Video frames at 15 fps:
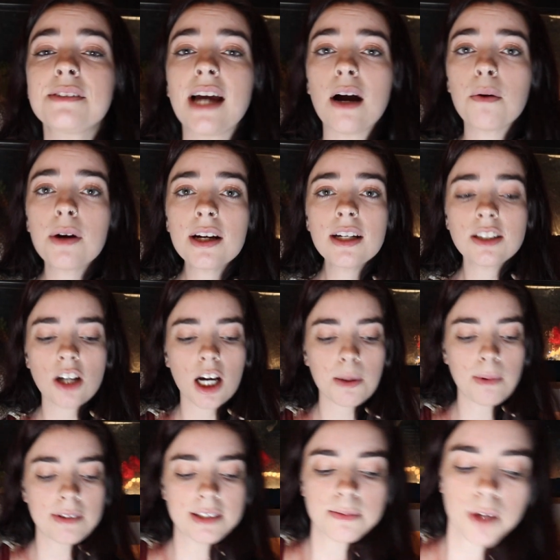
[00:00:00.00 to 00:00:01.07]
now we're gonna talk
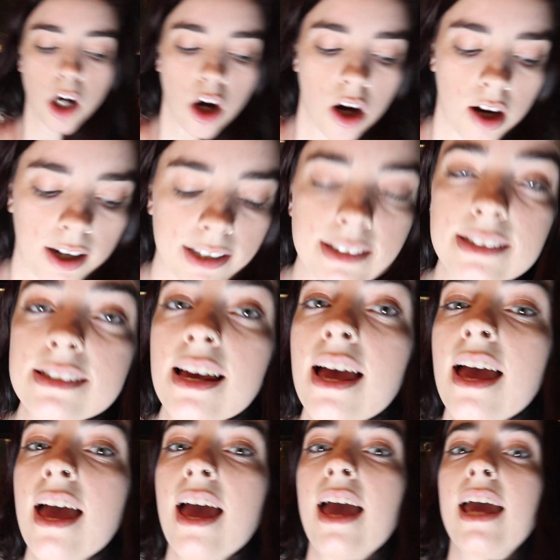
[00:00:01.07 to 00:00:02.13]
about some cons,
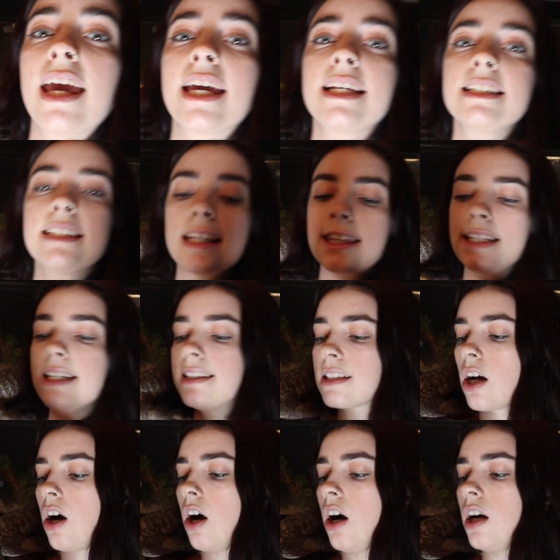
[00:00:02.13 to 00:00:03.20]
and these
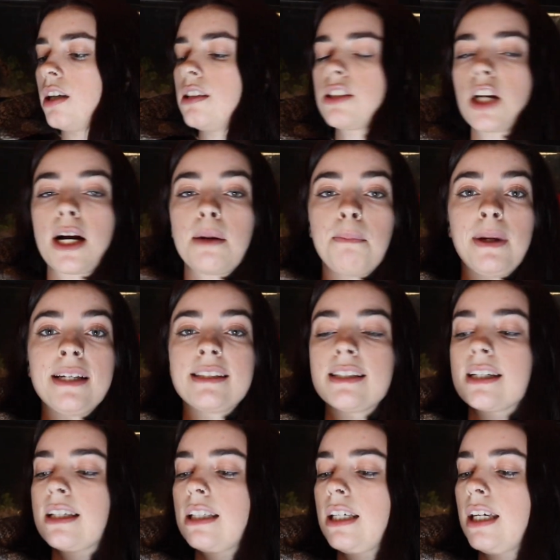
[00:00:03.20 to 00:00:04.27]
cons are
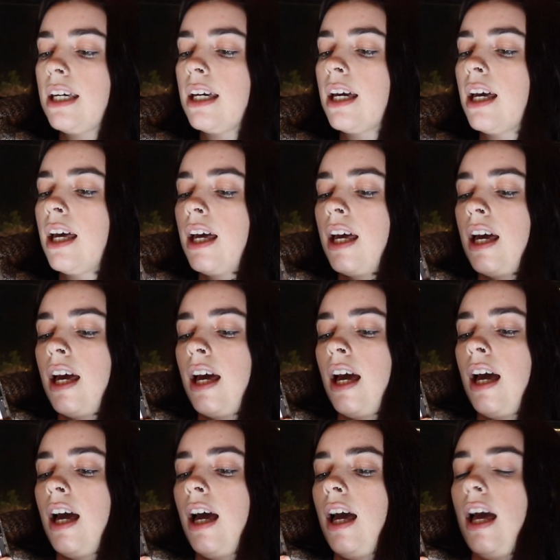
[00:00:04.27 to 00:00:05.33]
basically,
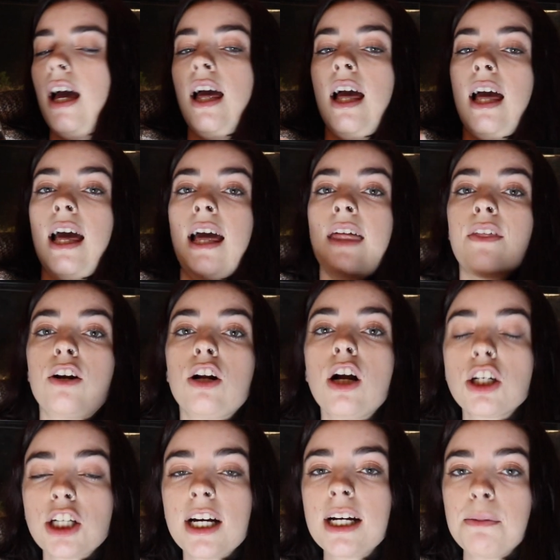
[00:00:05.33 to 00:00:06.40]
they're
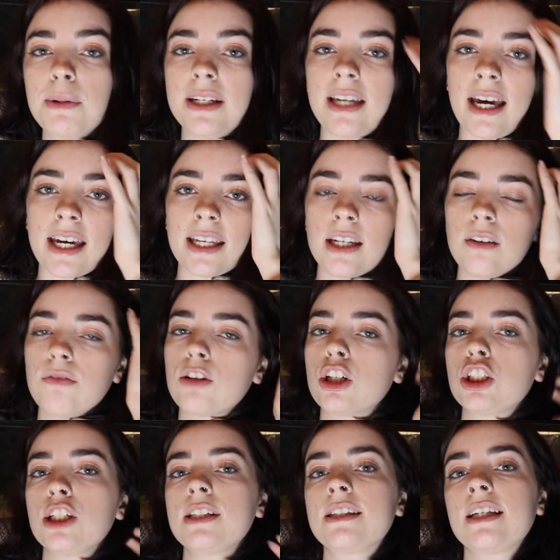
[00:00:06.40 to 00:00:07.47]
not trying to be negative, they're
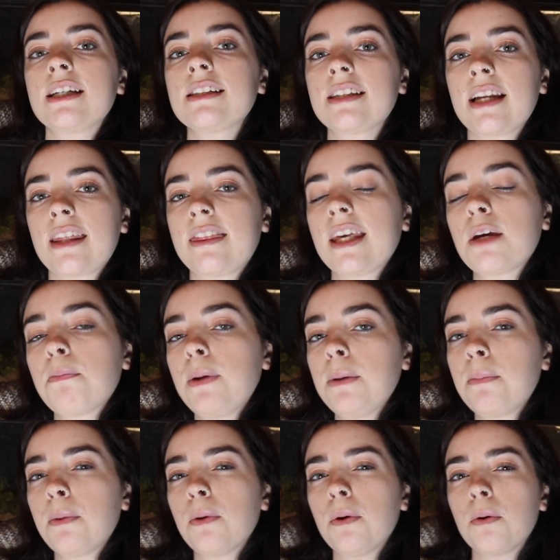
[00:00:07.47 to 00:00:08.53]
just things that I think
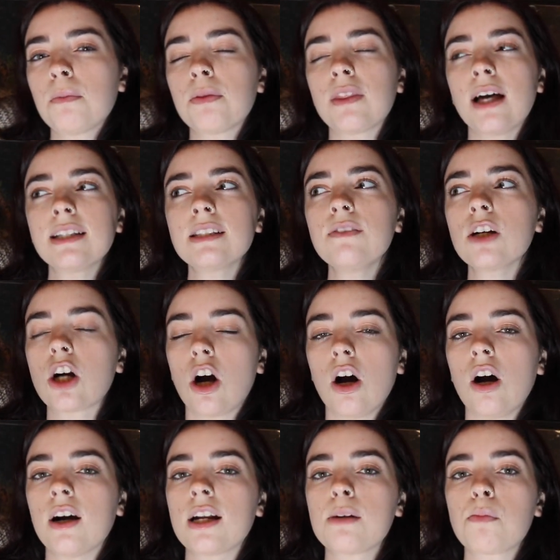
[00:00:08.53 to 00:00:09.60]
people, less of a
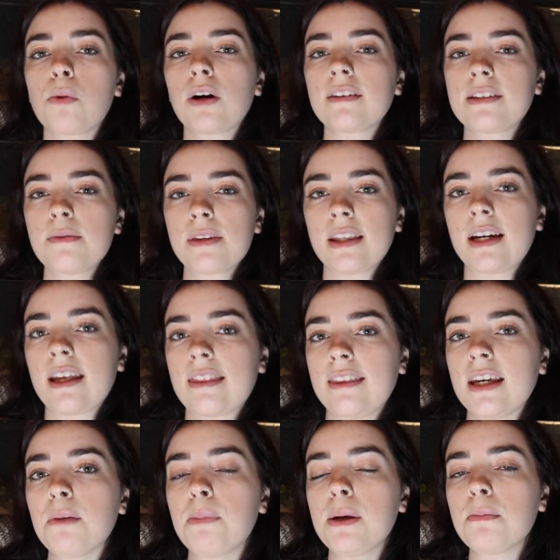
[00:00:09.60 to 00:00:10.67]
con and more of something that I
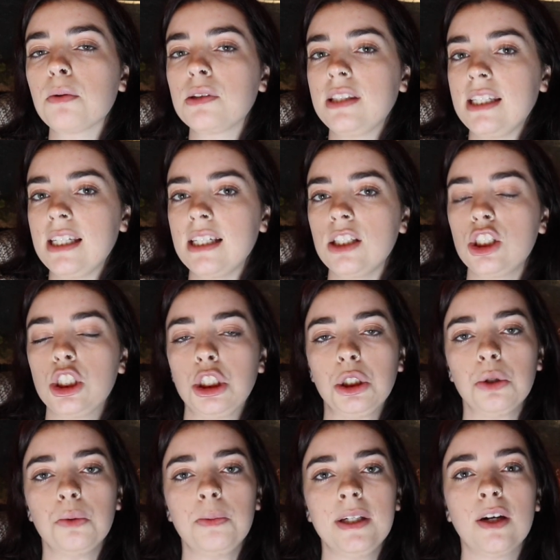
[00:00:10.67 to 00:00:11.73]
think people need
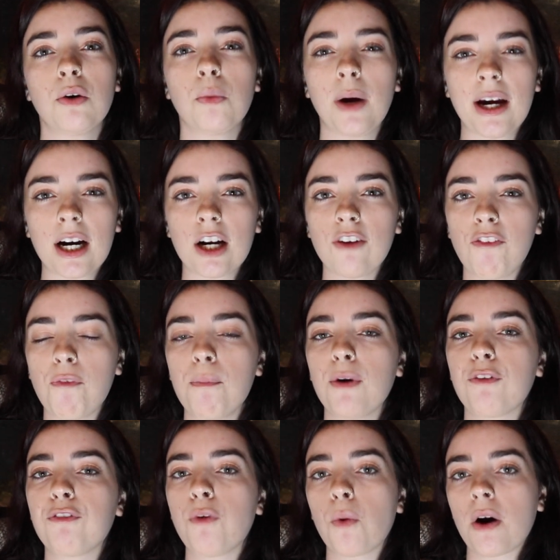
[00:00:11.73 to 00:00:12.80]
to be aware of
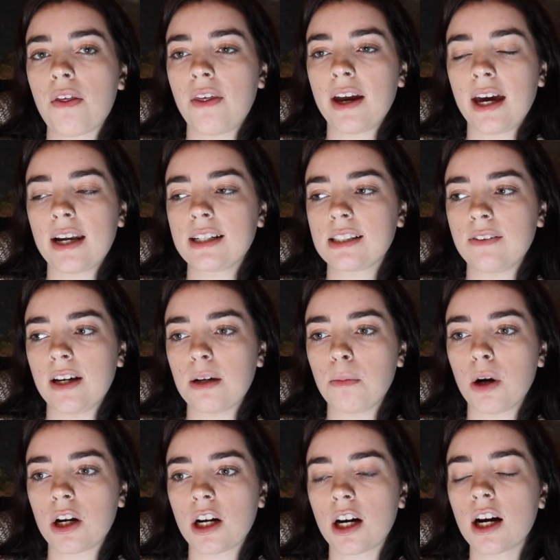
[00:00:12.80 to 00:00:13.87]
before they get a Savannah
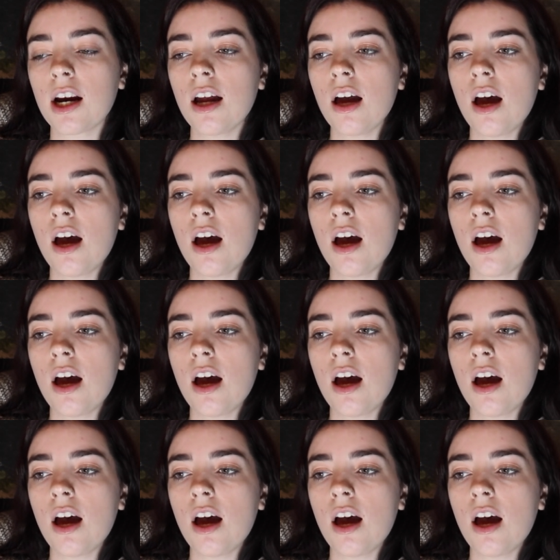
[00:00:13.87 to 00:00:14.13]
monitor.